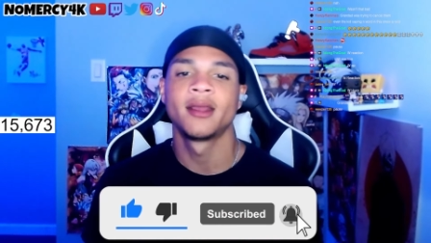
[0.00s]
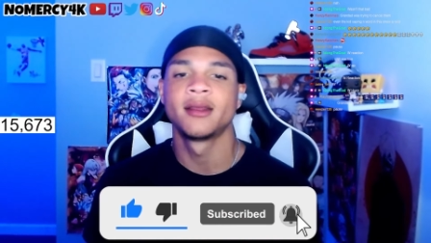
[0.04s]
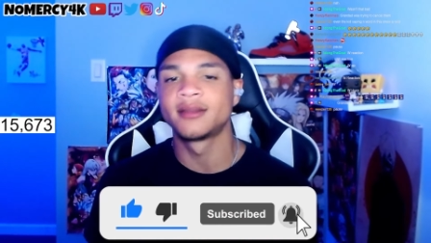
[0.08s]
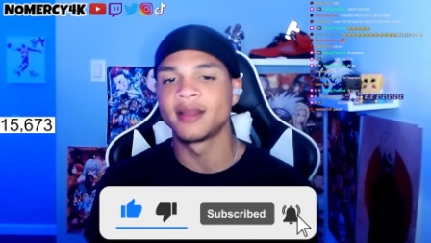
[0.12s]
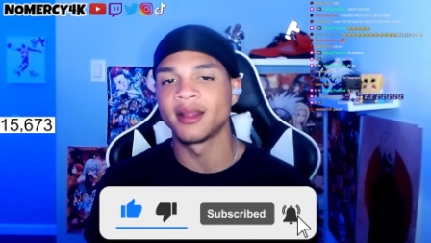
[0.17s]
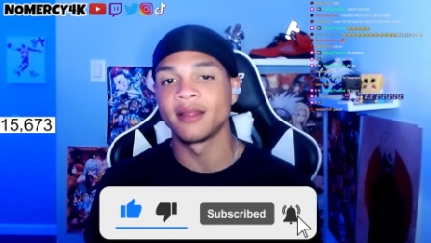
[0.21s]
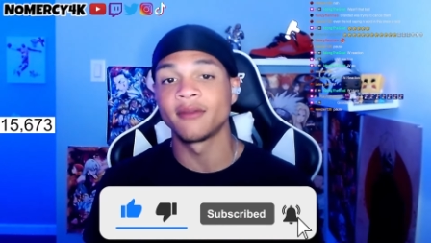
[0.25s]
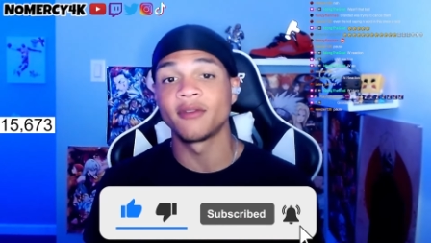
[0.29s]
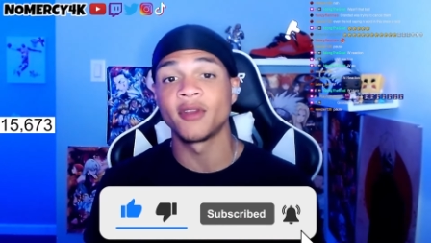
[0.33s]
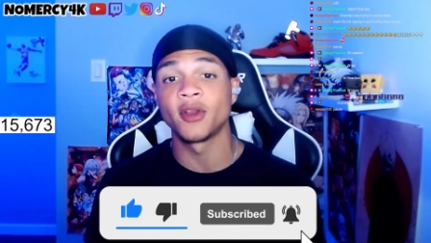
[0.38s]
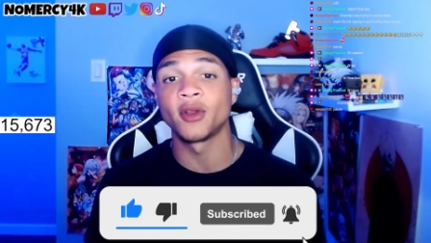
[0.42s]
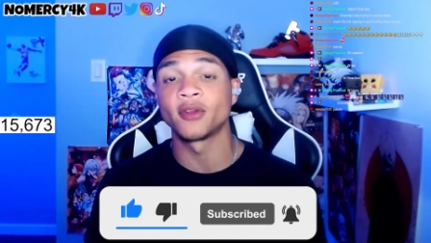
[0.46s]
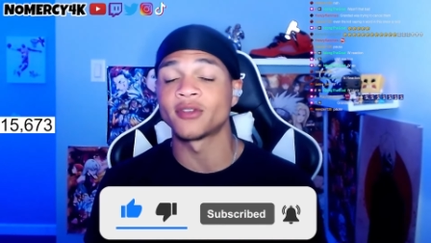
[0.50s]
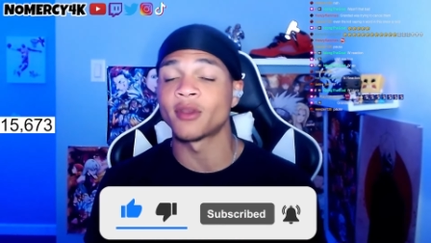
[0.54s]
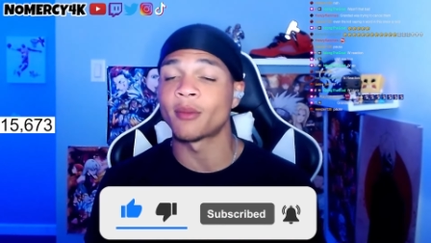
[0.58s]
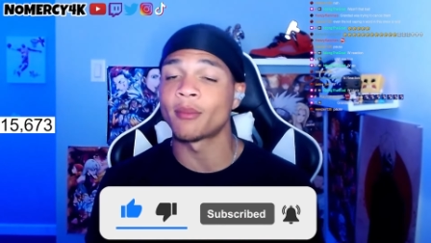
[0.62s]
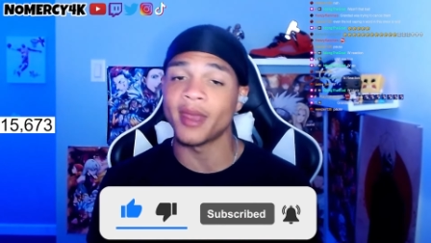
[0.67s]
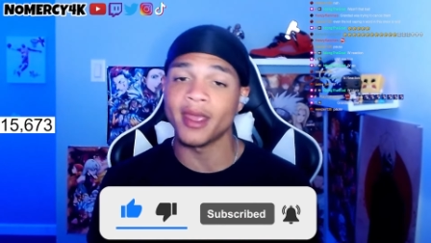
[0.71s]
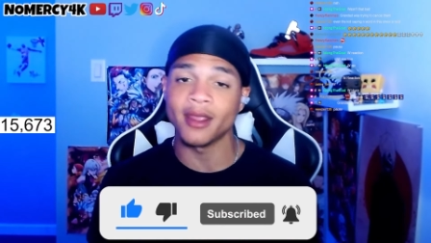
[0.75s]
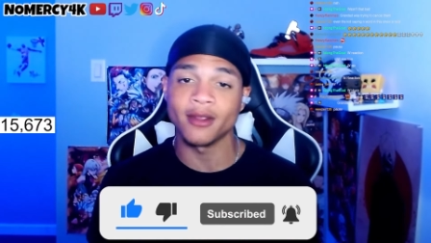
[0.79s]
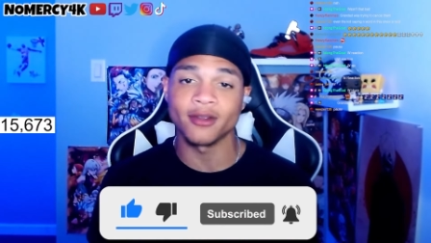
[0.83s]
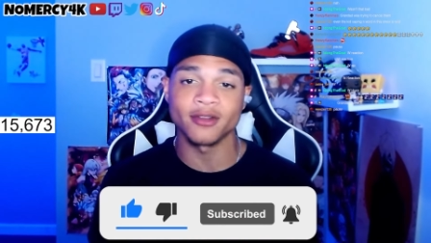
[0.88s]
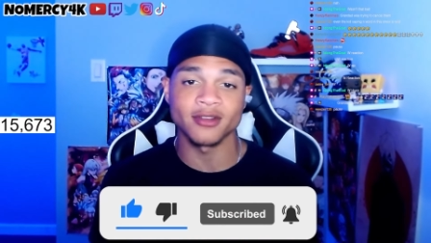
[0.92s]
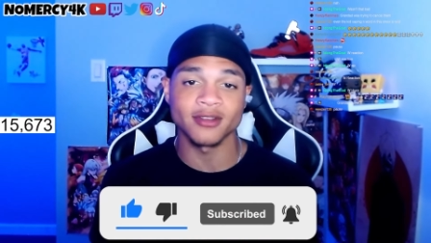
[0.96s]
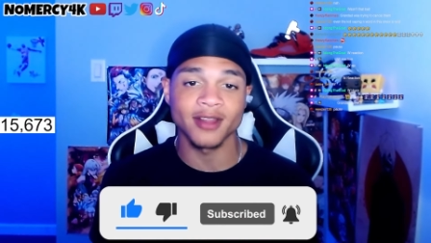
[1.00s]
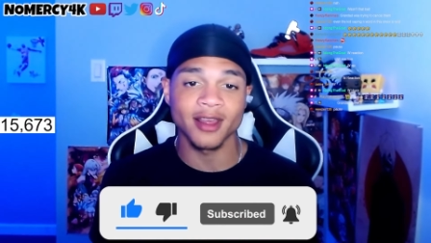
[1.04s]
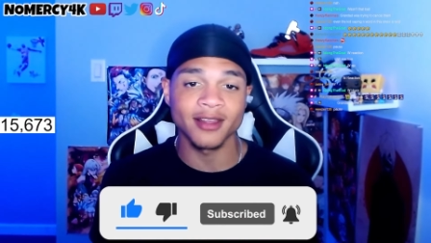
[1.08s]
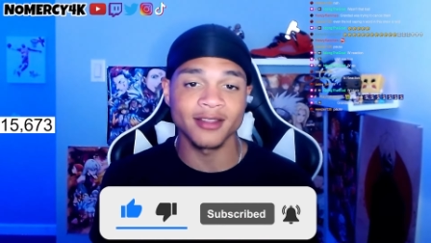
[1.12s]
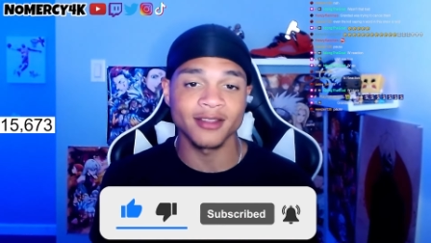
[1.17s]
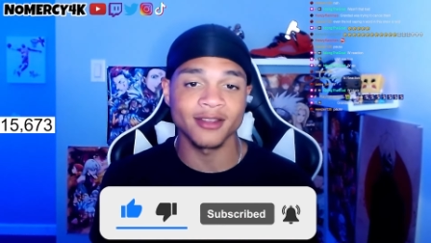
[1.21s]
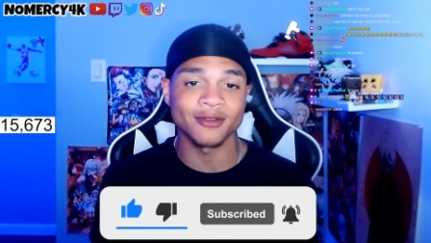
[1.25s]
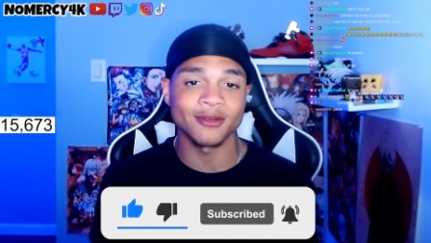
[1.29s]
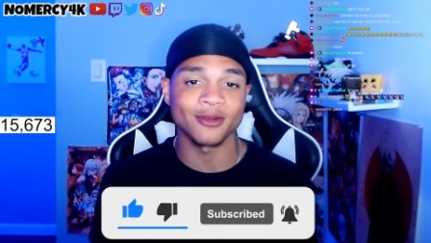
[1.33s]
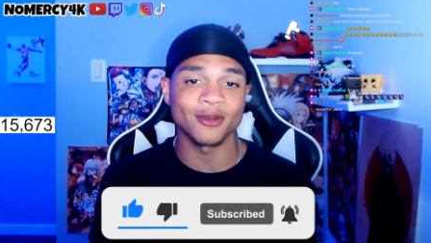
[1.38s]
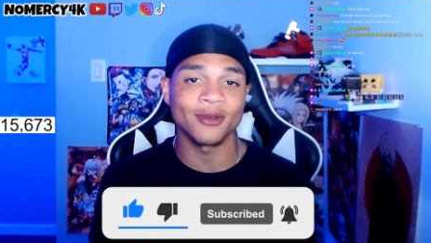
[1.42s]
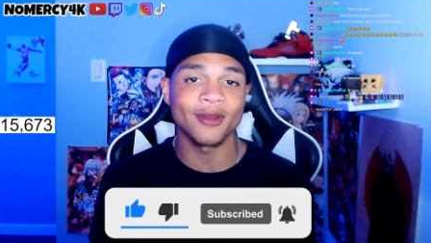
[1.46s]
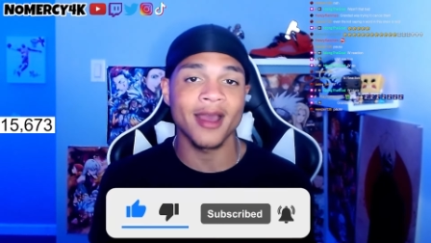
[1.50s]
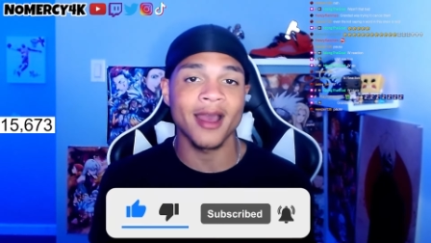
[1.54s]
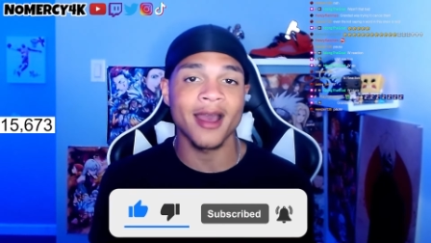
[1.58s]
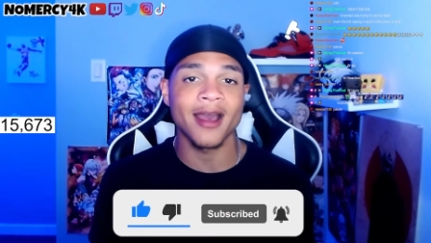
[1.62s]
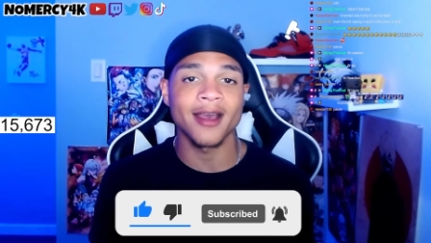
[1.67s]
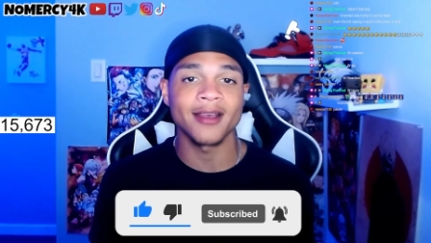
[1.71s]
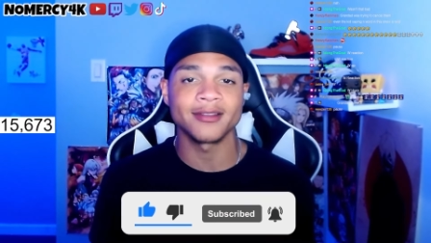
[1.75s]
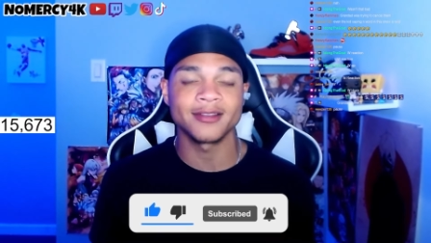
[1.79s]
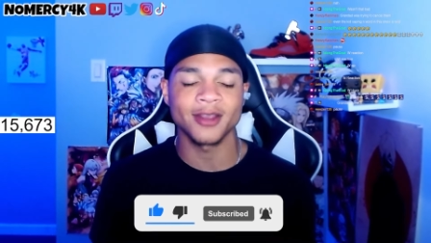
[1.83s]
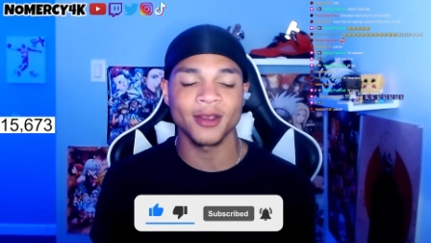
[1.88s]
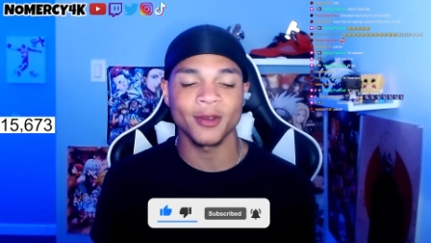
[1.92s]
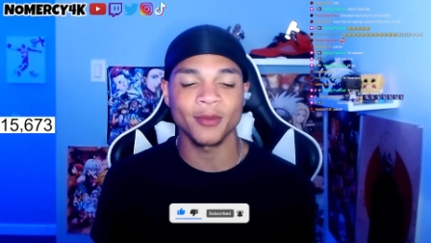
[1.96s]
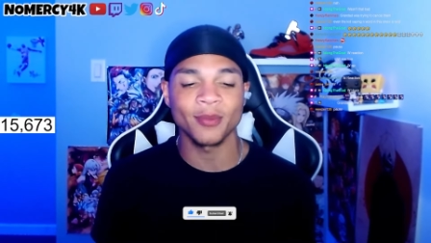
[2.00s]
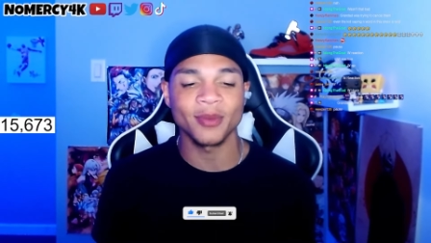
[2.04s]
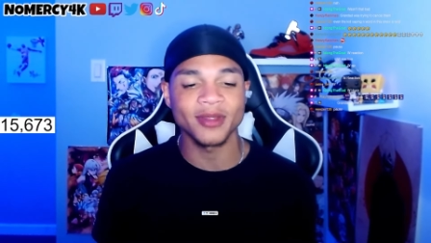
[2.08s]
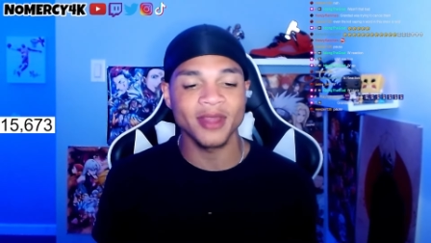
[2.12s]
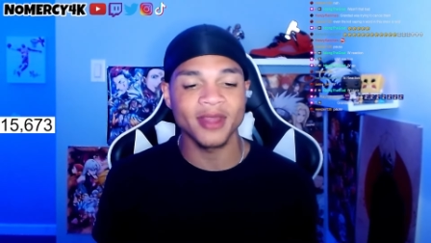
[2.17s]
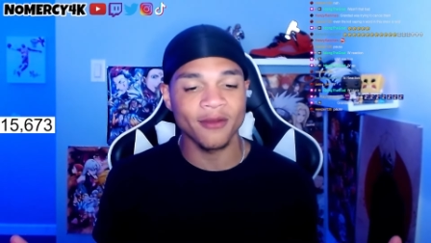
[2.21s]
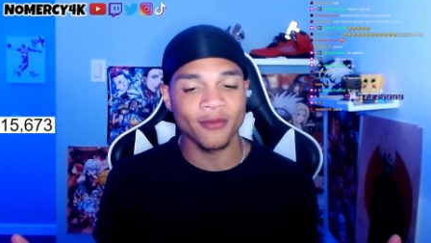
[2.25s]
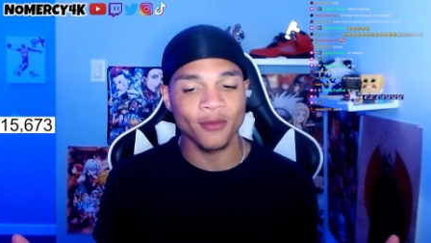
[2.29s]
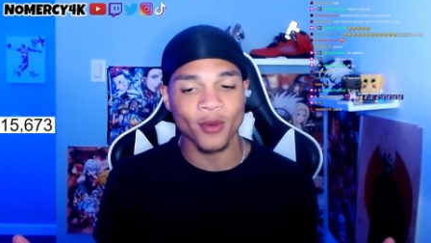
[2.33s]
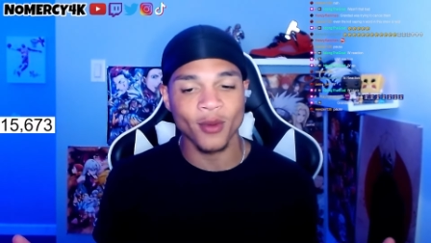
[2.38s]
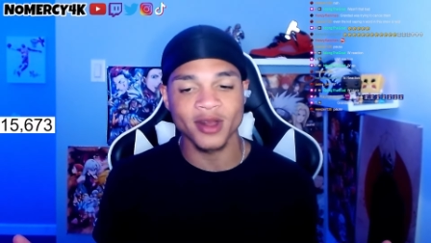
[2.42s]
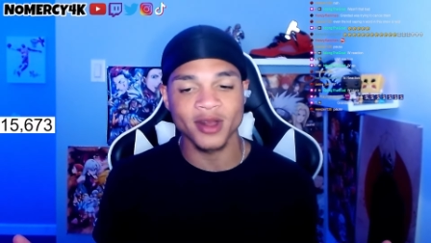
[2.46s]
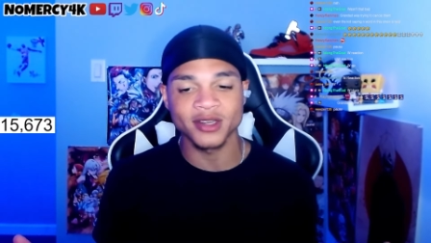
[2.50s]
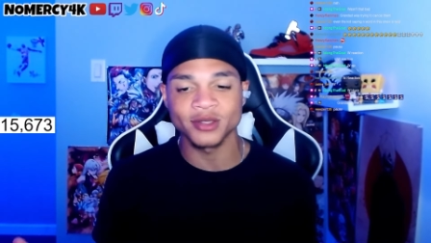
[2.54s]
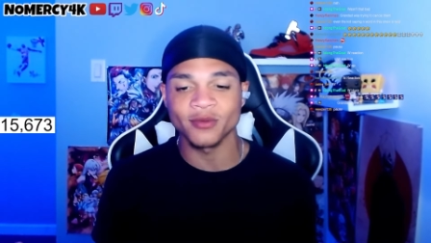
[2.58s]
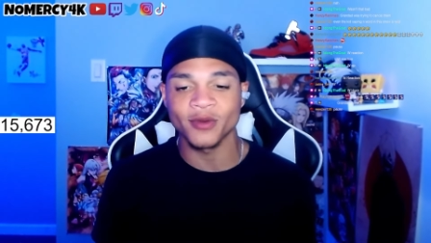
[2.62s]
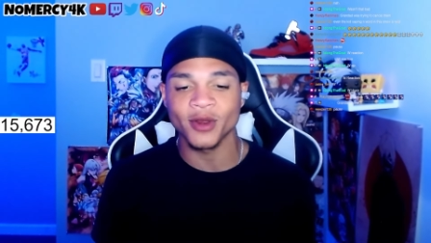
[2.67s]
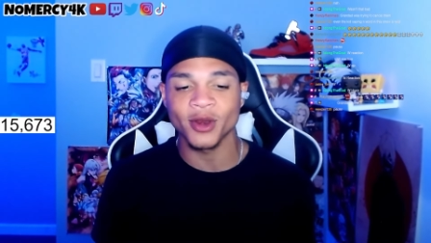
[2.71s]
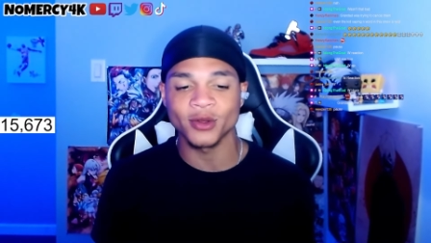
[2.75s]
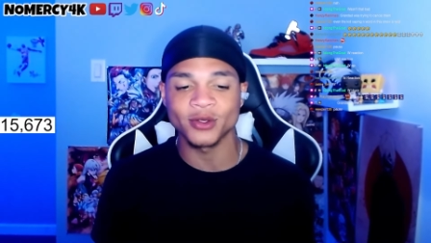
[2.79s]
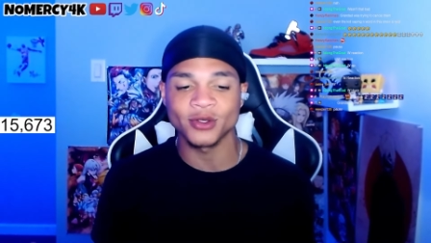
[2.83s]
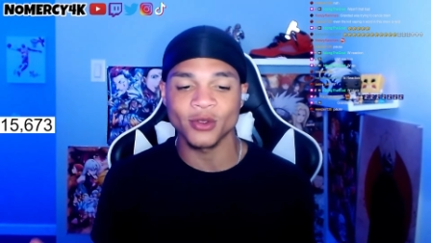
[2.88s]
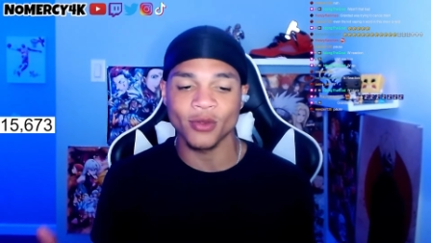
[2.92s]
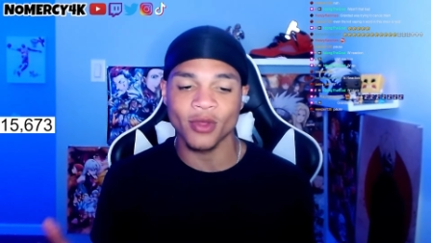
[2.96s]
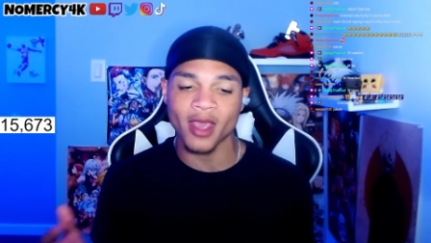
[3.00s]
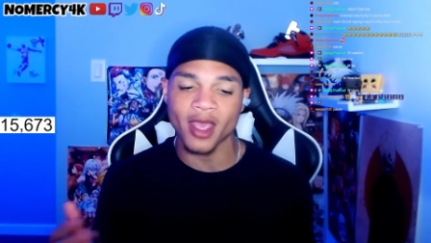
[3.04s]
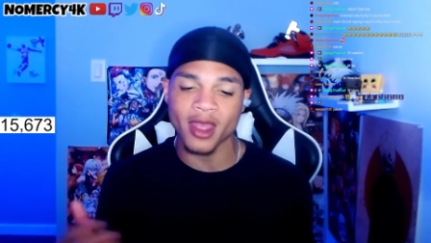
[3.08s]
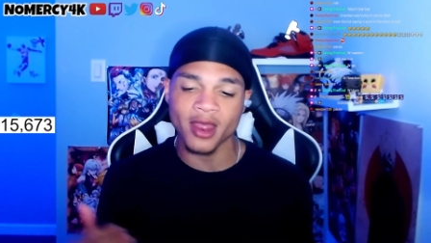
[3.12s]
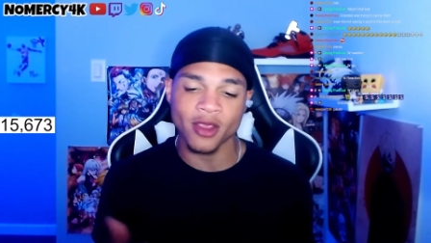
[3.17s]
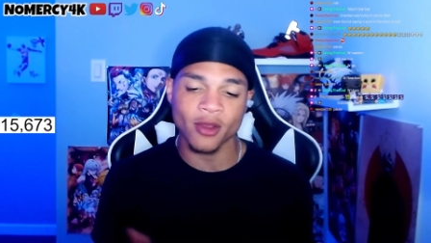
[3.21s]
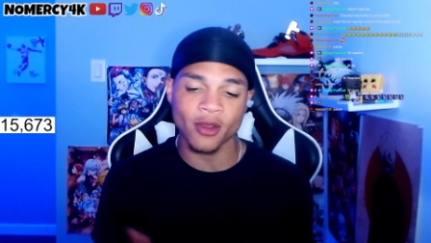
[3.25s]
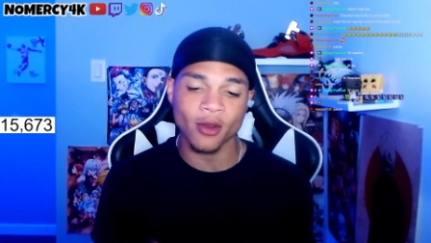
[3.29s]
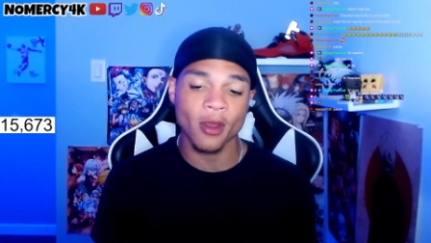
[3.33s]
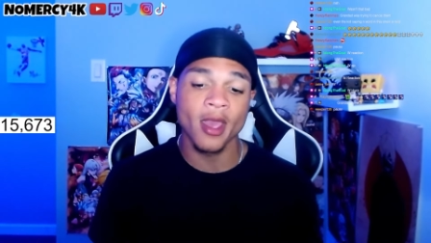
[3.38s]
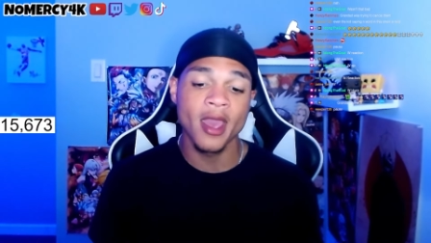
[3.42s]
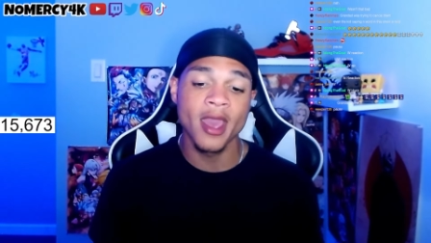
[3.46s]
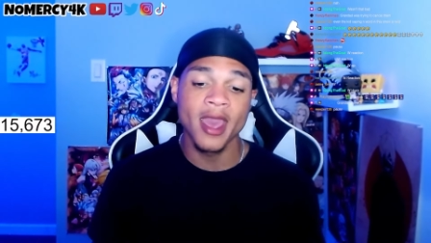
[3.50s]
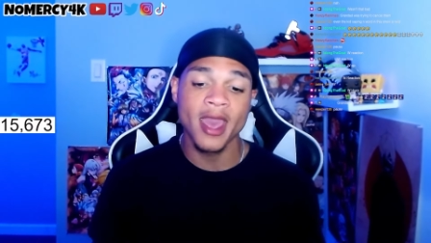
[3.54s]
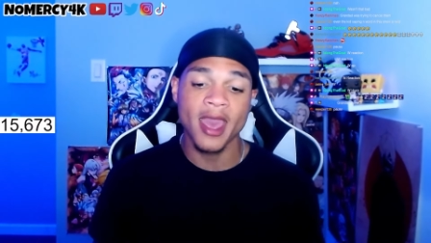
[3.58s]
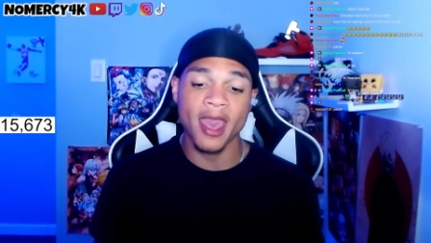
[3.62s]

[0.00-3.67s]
Daily videos and bangers to like this for you guys here. But thank you for watching the video till the end here.